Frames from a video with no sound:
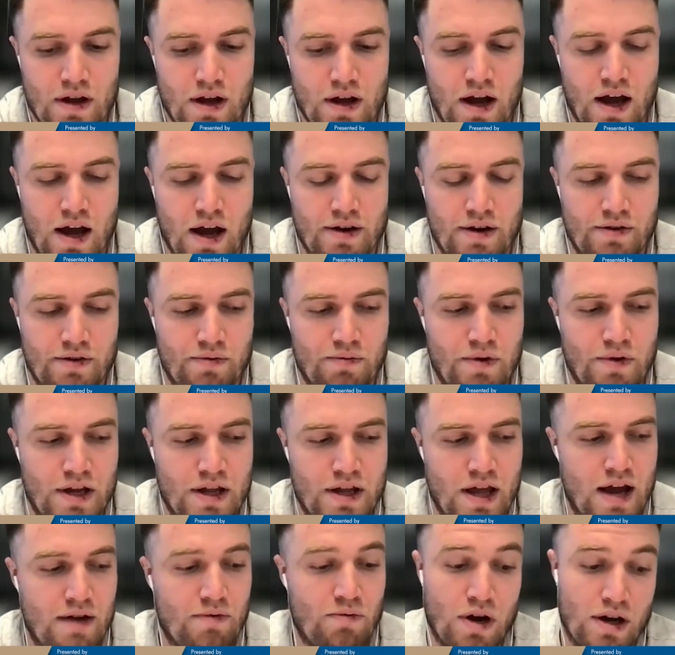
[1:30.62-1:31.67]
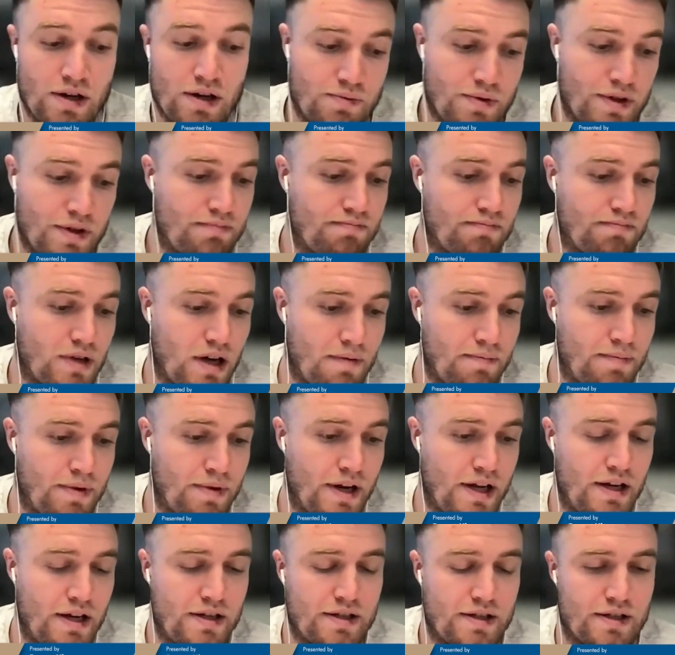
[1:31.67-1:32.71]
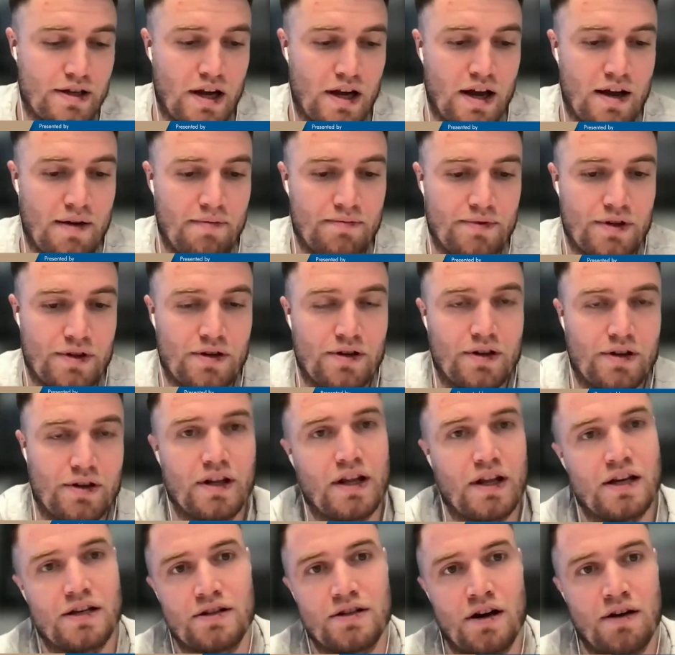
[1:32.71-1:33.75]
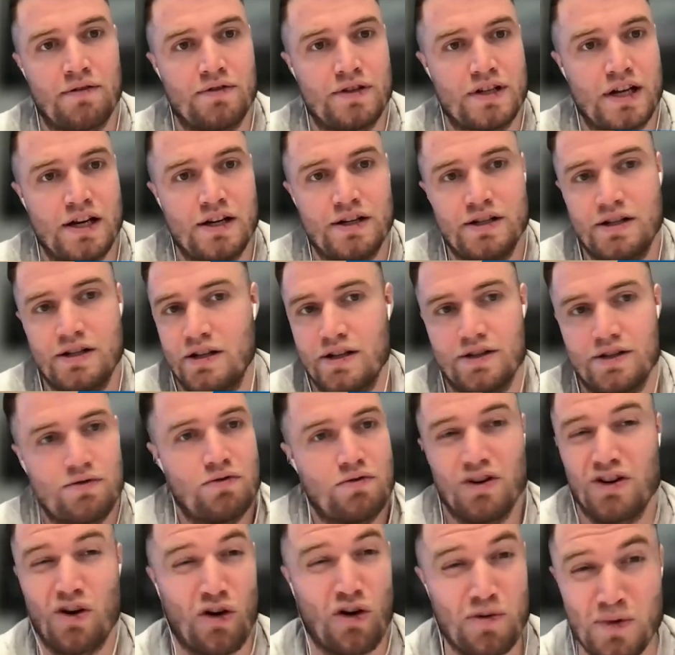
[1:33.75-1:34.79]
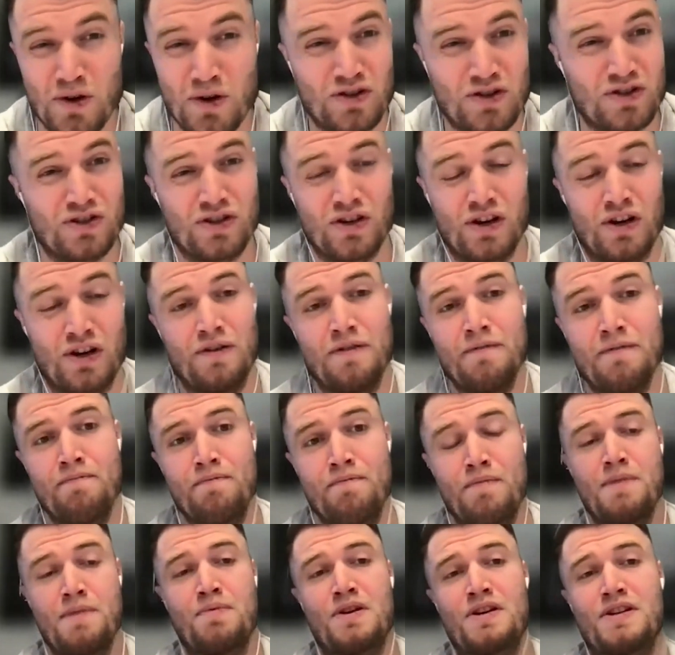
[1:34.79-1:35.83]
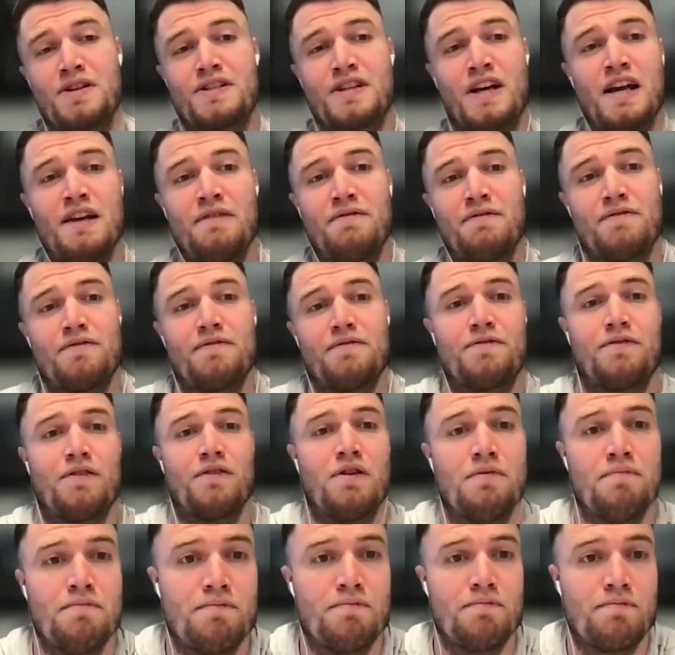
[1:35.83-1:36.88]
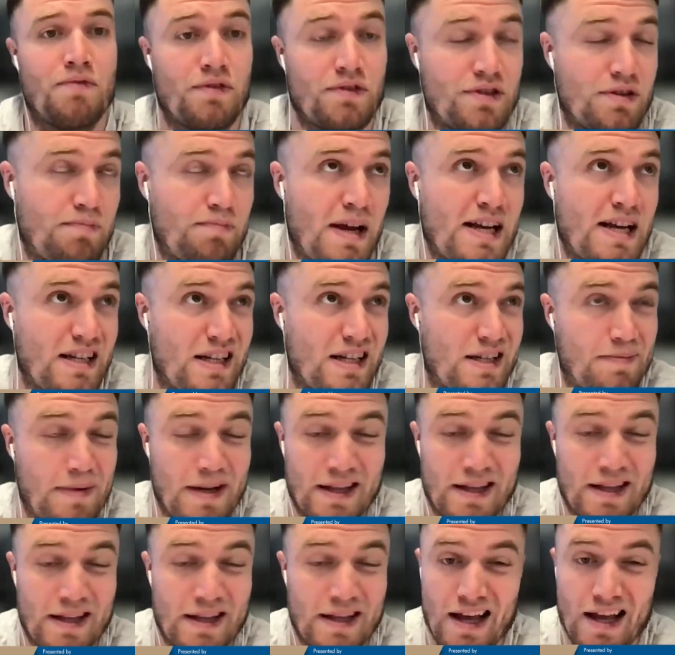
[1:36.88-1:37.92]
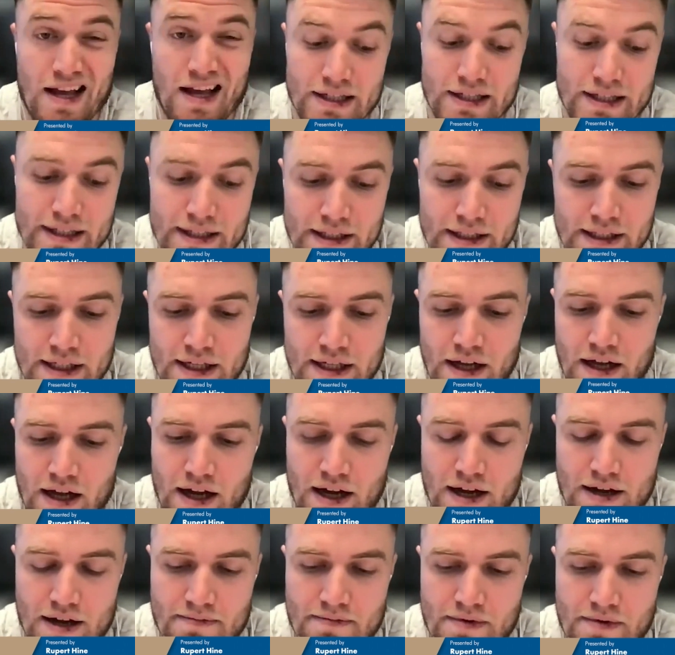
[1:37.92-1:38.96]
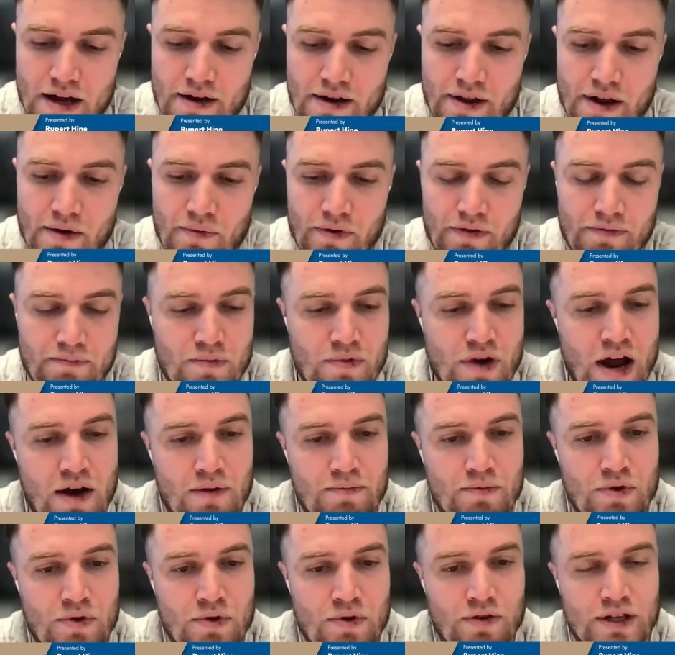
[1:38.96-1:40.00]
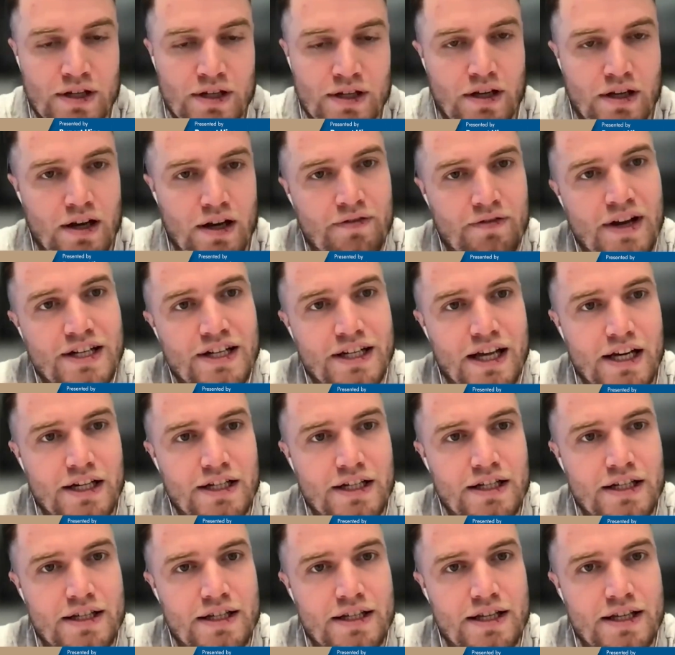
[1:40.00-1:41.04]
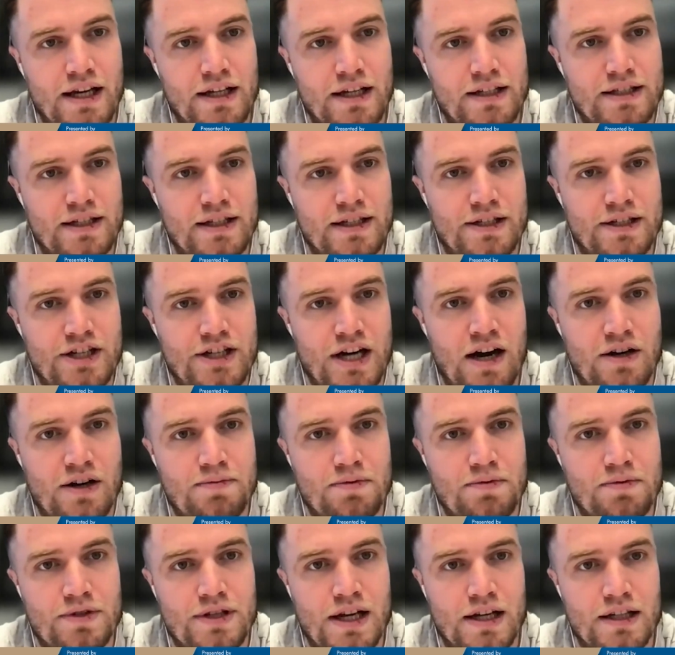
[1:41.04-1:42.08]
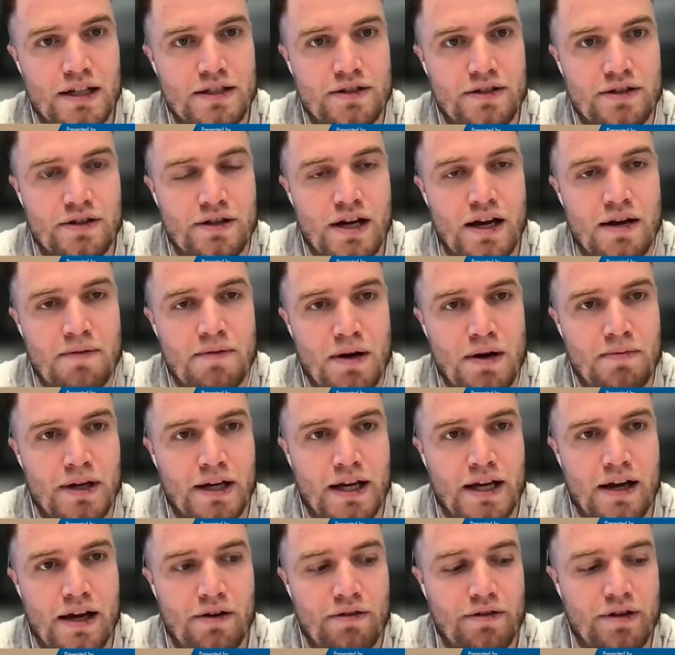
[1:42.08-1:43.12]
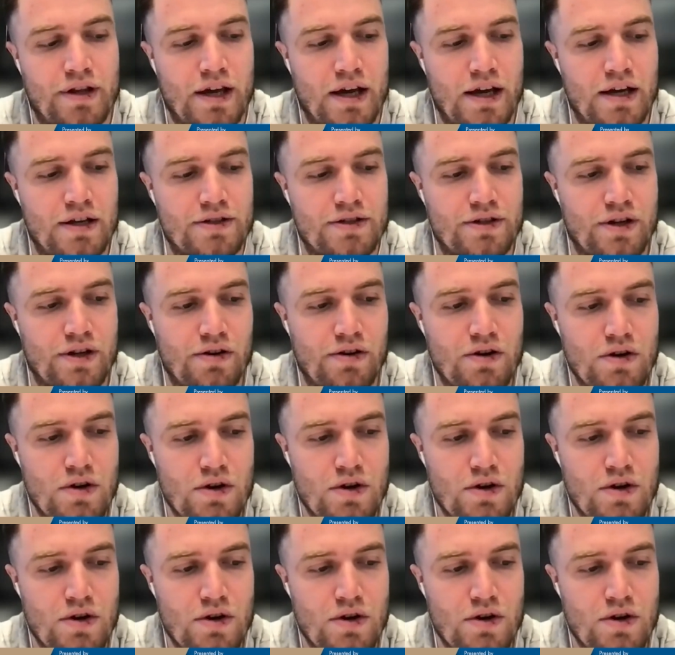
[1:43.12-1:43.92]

And we then worked with companies to look at their staff retention. It's all anonymous, so people are safe to basically speak their mind. And then we've now moved into kind of education sector, charitable sector, and public healthcare. So